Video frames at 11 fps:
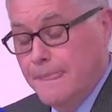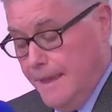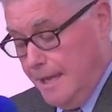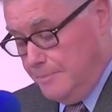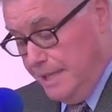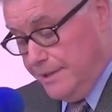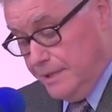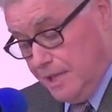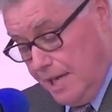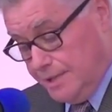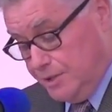and meet the
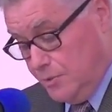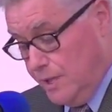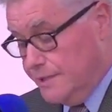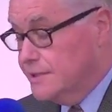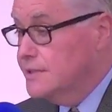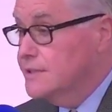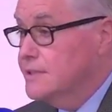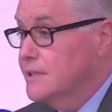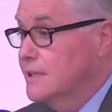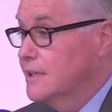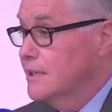consequences
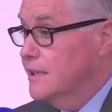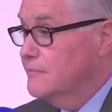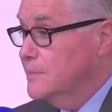of